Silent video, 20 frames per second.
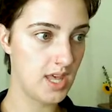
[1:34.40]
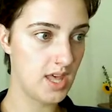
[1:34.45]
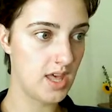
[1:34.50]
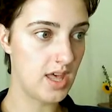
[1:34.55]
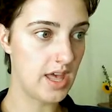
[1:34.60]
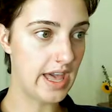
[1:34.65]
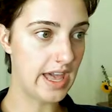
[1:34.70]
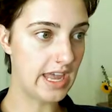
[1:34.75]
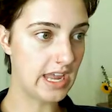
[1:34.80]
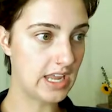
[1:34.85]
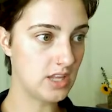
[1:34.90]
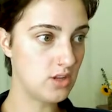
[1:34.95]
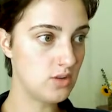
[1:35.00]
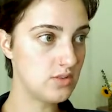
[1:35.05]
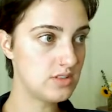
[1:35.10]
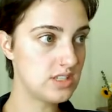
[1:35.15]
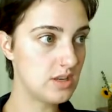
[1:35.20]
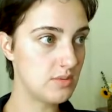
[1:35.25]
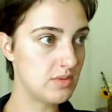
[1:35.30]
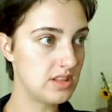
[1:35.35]
I can
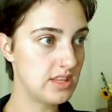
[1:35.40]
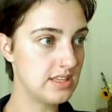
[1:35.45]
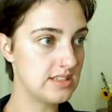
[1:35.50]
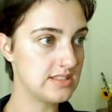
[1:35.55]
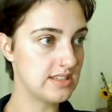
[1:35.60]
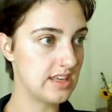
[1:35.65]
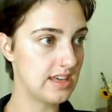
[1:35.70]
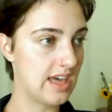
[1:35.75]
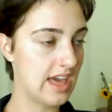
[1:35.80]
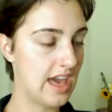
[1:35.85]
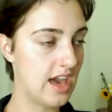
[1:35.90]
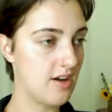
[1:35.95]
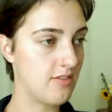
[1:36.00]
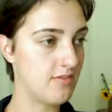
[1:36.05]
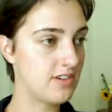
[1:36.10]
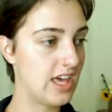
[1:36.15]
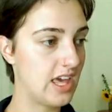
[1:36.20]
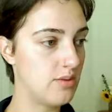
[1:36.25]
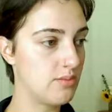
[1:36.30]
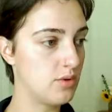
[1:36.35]
use some of these like
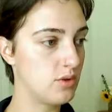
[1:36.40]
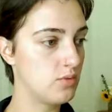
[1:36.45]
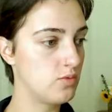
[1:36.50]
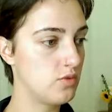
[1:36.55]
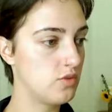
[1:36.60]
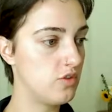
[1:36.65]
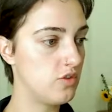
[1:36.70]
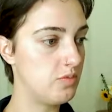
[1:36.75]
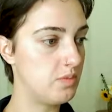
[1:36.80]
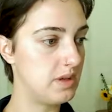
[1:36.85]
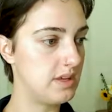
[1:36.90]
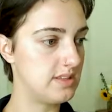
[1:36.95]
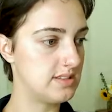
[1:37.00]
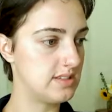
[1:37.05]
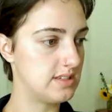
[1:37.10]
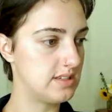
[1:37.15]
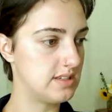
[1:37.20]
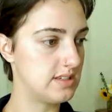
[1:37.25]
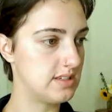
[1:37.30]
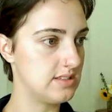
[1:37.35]
half gabled roof
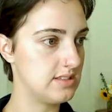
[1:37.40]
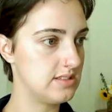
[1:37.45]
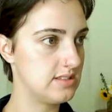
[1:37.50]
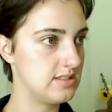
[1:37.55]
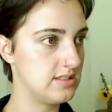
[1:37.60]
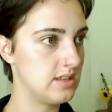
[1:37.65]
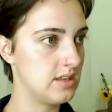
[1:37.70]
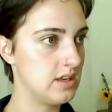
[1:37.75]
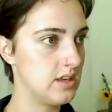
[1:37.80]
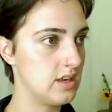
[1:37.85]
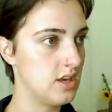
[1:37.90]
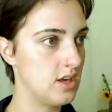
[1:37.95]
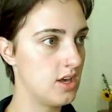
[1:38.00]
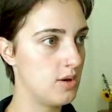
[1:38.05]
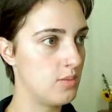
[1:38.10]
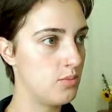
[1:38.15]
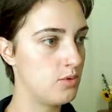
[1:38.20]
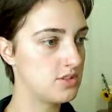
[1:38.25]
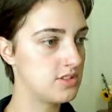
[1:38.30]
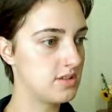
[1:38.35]
pieces,
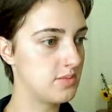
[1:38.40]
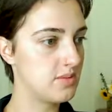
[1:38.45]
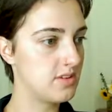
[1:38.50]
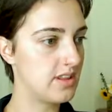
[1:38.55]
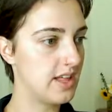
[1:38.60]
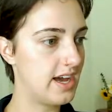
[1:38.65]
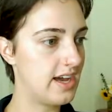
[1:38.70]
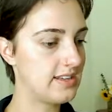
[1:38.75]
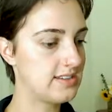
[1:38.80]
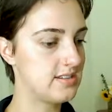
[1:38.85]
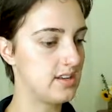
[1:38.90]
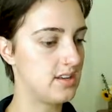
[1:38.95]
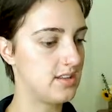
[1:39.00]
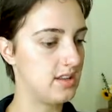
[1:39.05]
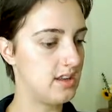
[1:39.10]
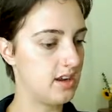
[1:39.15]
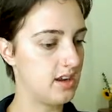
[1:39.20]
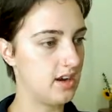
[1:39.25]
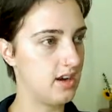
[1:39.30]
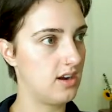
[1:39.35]
put some glass on
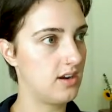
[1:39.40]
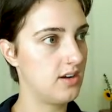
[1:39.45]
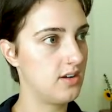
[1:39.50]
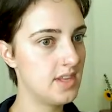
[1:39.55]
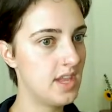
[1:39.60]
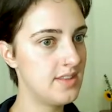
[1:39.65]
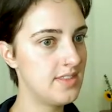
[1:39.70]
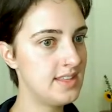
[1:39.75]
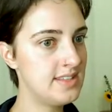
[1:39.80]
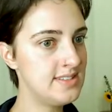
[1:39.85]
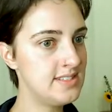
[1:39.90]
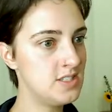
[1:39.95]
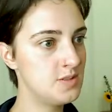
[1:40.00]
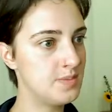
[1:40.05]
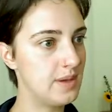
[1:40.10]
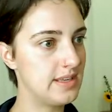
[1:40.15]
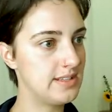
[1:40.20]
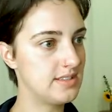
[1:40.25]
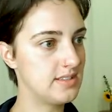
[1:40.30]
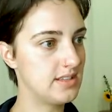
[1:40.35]
there, and this is
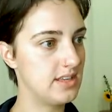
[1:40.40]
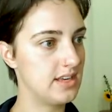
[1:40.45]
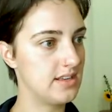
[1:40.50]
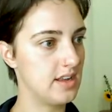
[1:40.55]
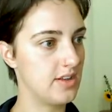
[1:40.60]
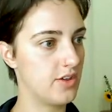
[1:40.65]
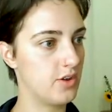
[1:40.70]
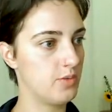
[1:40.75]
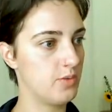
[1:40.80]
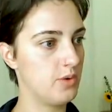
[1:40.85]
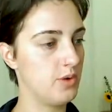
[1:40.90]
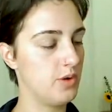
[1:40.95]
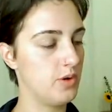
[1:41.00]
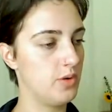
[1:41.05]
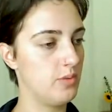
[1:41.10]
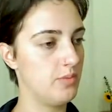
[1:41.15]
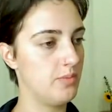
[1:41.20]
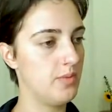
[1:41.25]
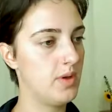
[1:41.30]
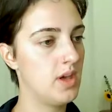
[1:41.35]
basically another
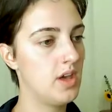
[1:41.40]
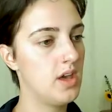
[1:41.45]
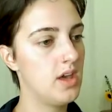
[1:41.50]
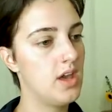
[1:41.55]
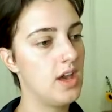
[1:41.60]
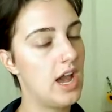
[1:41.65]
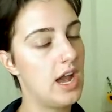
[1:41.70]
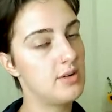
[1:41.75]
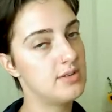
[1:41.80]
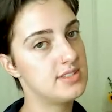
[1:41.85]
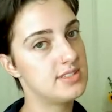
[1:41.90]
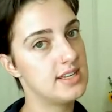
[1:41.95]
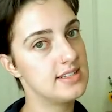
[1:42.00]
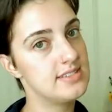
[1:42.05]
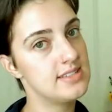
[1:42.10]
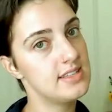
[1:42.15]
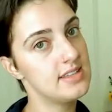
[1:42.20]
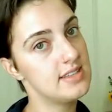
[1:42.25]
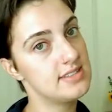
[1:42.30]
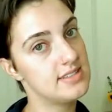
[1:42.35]
room. I was
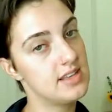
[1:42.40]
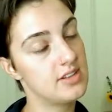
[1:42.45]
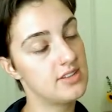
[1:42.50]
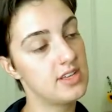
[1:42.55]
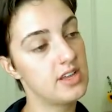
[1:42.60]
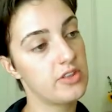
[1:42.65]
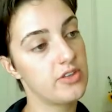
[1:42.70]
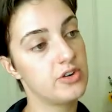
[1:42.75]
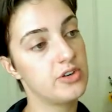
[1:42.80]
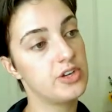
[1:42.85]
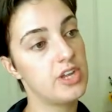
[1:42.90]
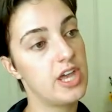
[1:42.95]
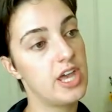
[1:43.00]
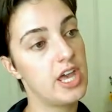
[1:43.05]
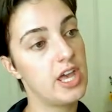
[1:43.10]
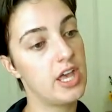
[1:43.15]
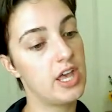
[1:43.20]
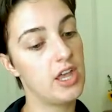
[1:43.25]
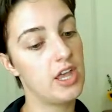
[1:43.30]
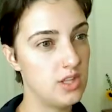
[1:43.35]
testing this out the other
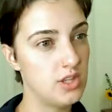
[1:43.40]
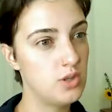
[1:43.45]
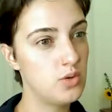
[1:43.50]
day.